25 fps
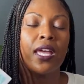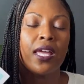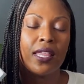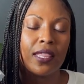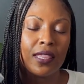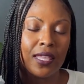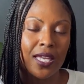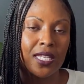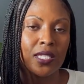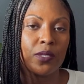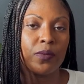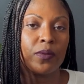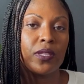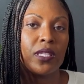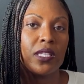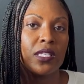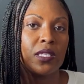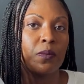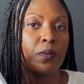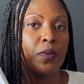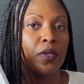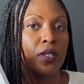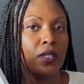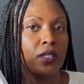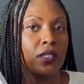That's what this
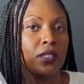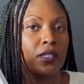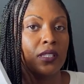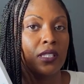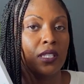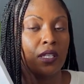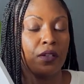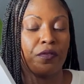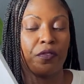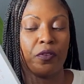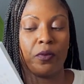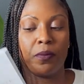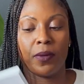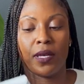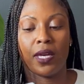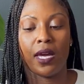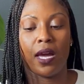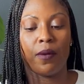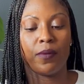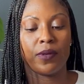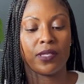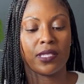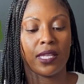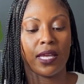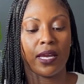book did for me. I
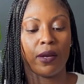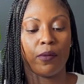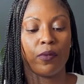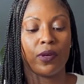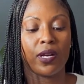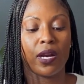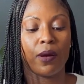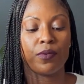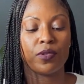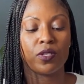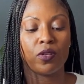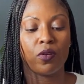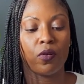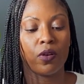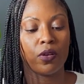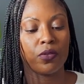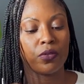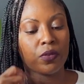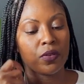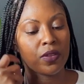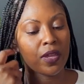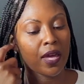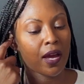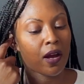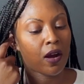was like, when I was going through
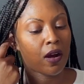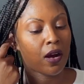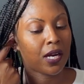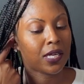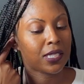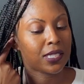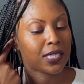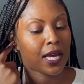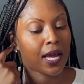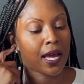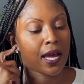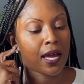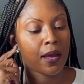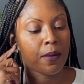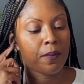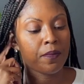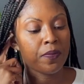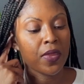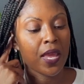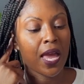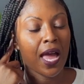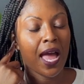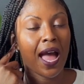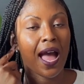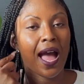that hard time,
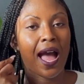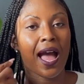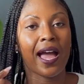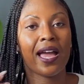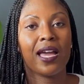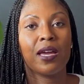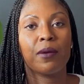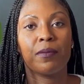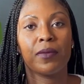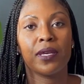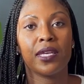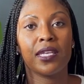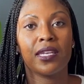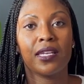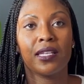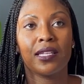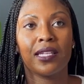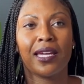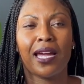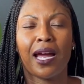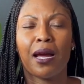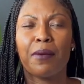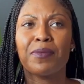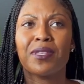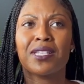I'm
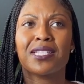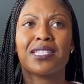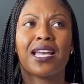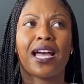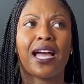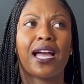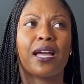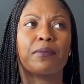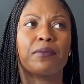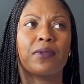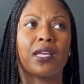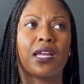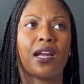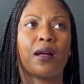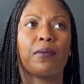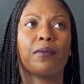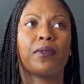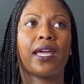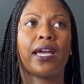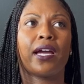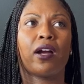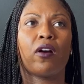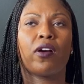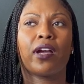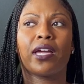the type that I'm
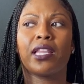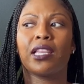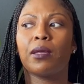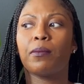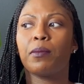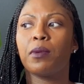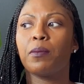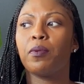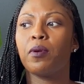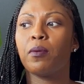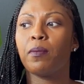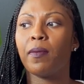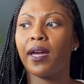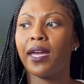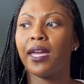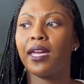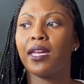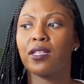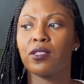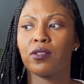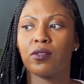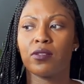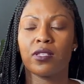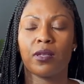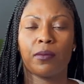like, okay, let me put my
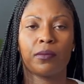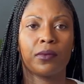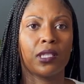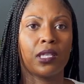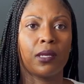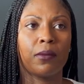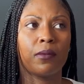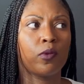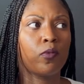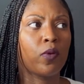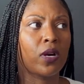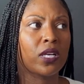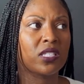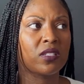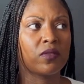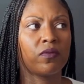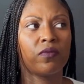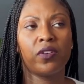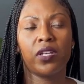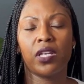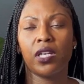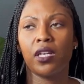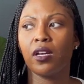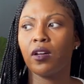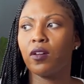hands on something. Let me watch some
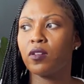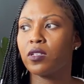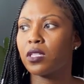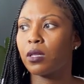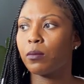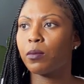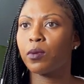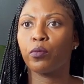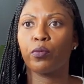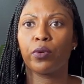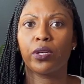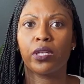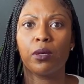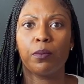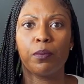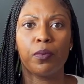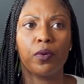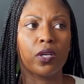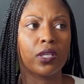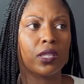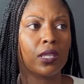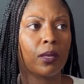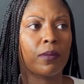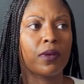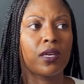videos. Let me read a
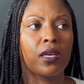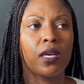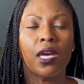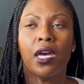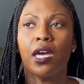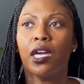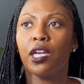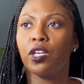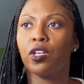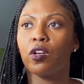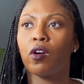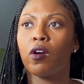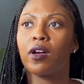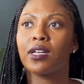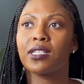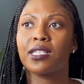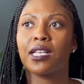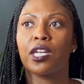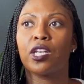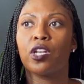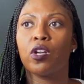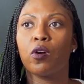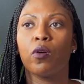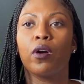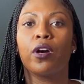book. Let me, because I
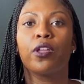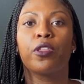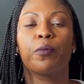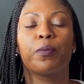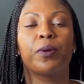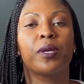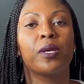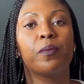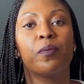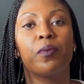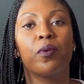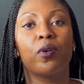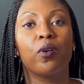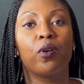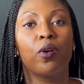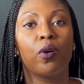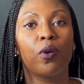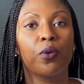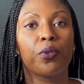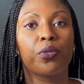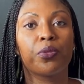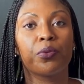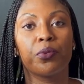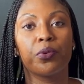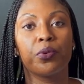know other people go
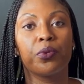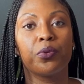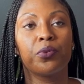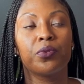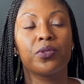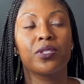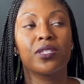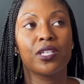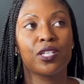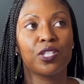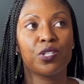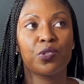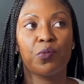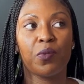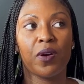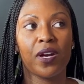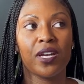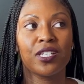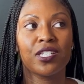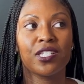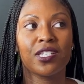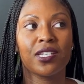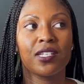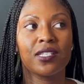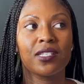through
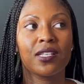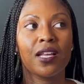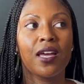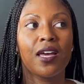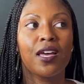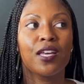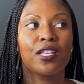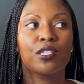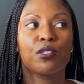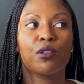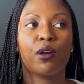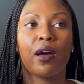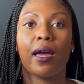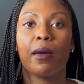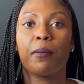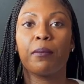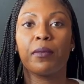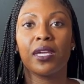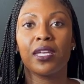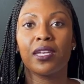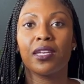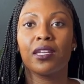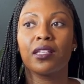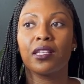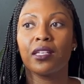situations. So I
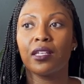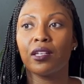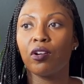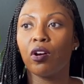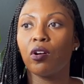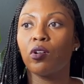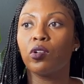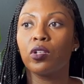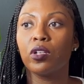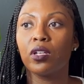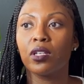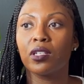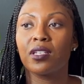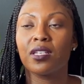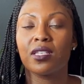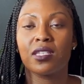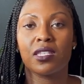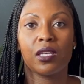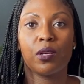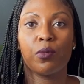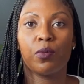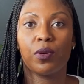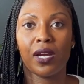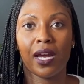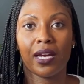immediately go look to
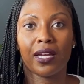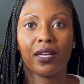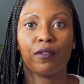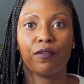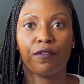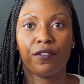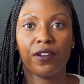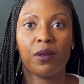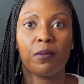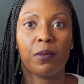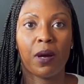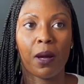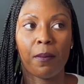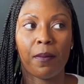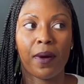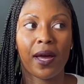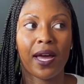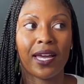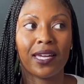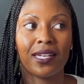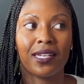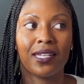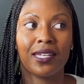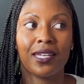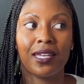see what I can feed my
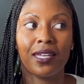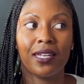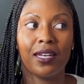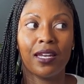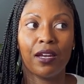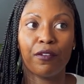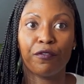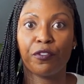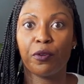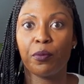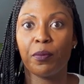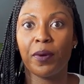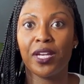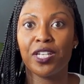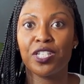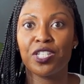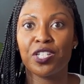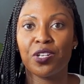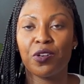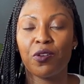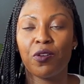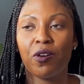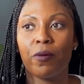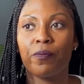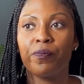mind to get information
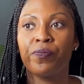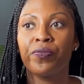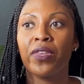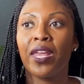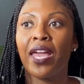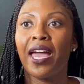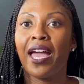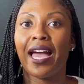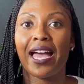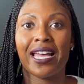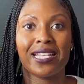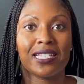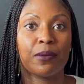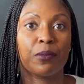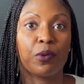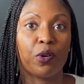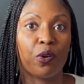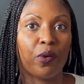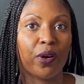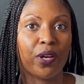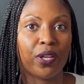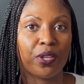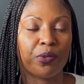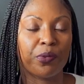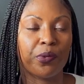on as I'm
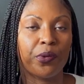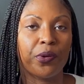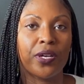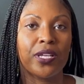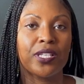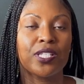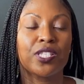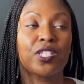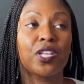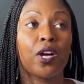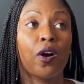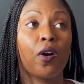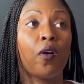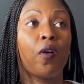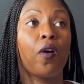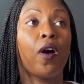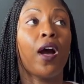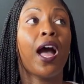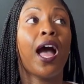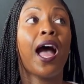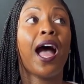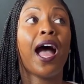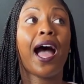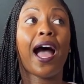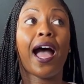going through it. So
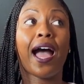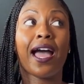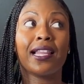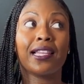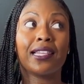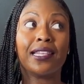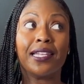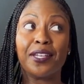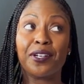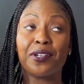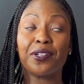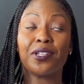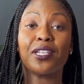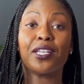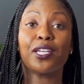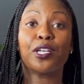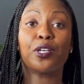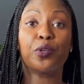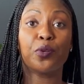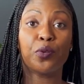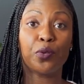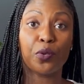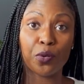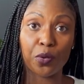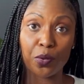I literally
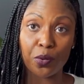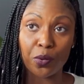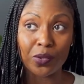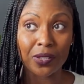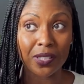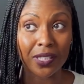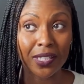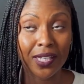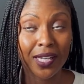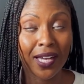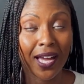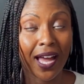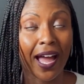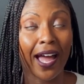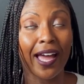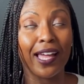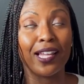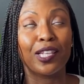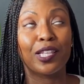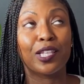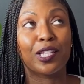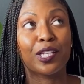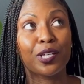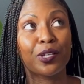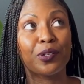Googled
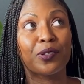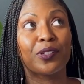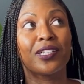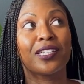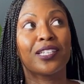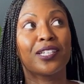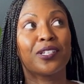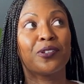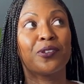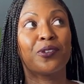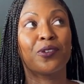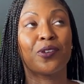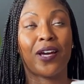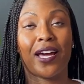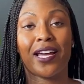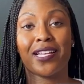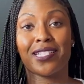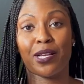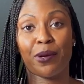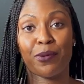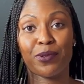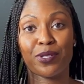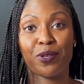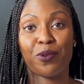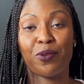as I
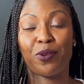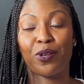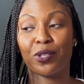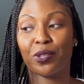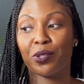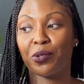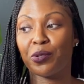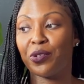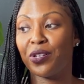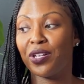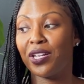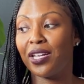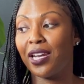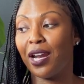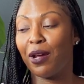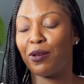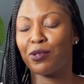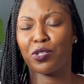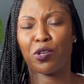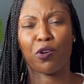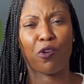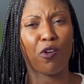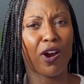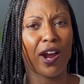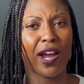was going through it. I was
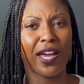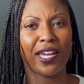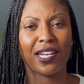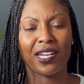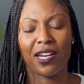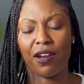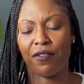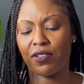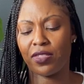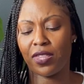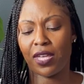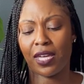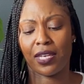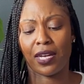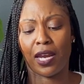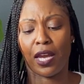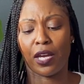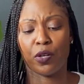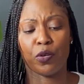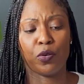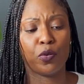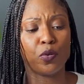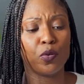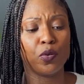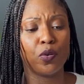crying and everything, and I
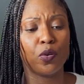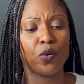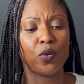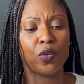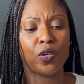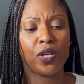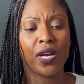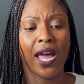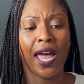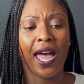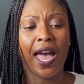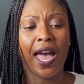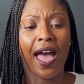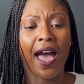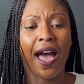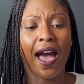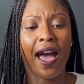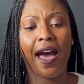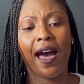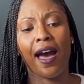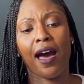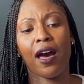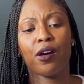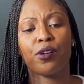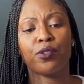Googled
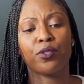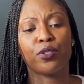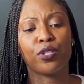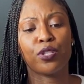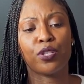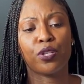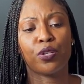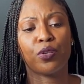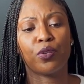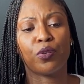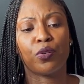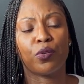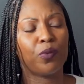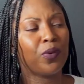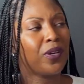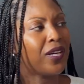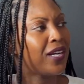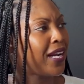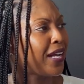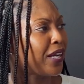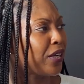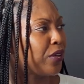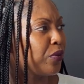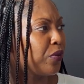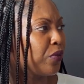what did
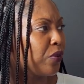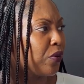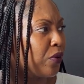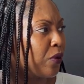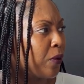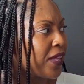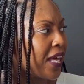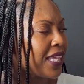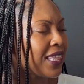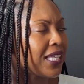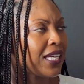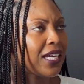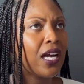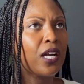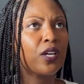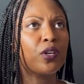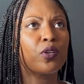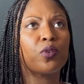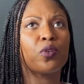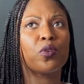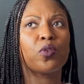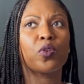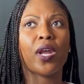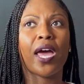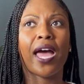I Google? I think I
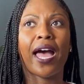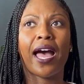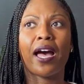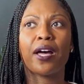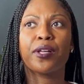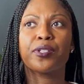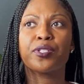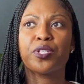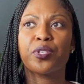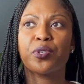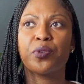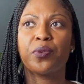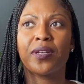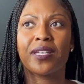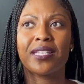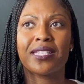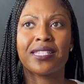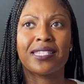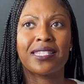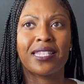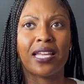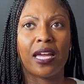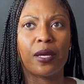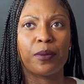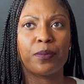Googled how to
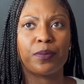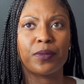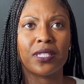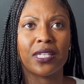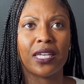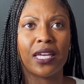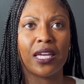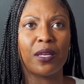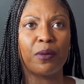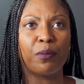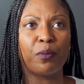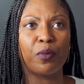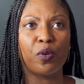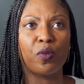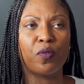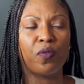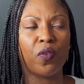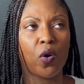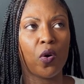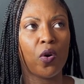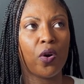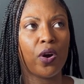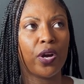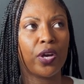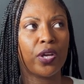accept and move
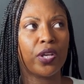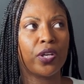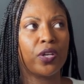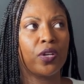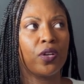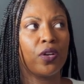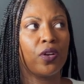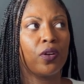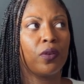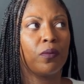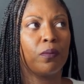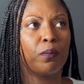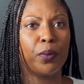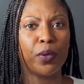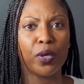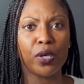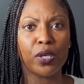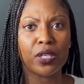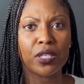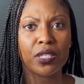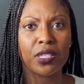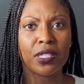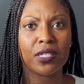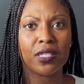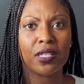on
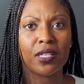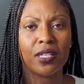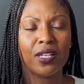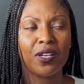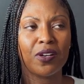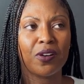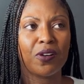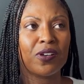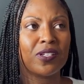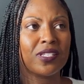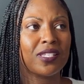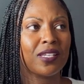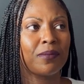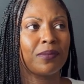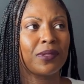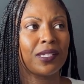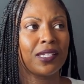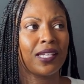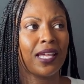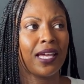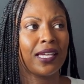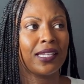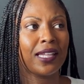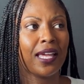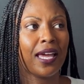books or something
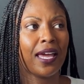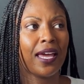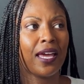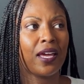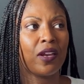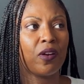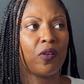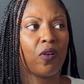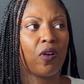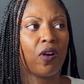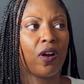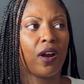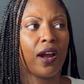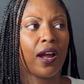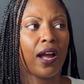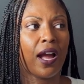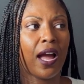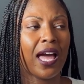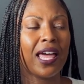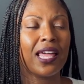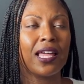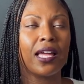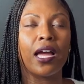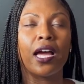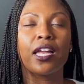like that. Or
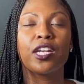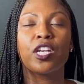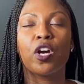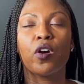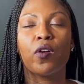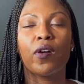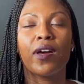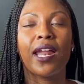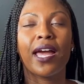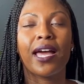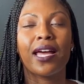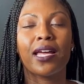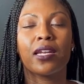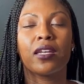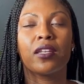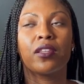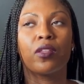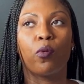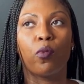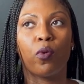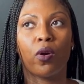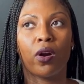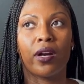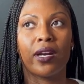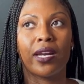I know it had the
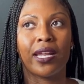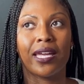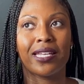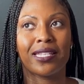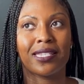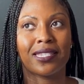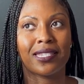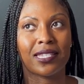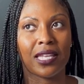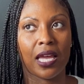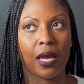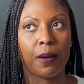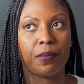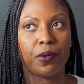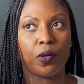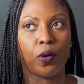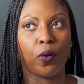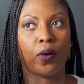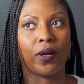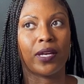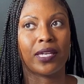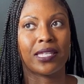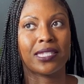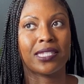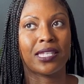word accept or
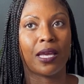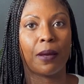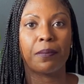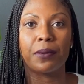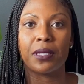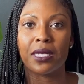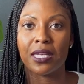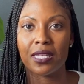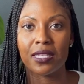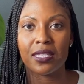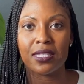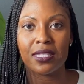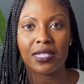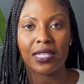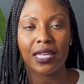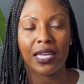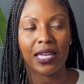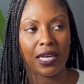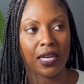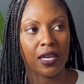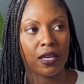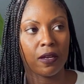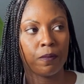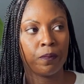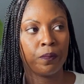acceptance in
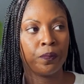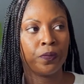it.